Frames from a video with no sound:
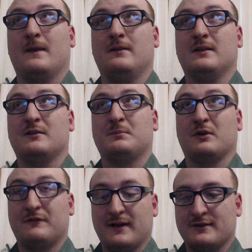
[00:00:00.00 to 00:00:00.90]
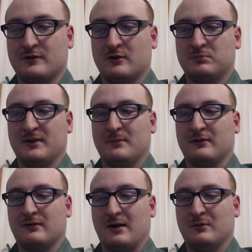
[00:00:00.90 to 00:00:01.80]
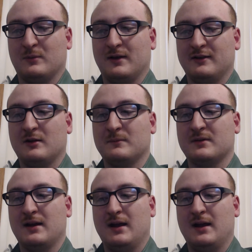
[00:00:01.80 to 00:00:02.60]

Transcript: this professor, played by Robin Williams,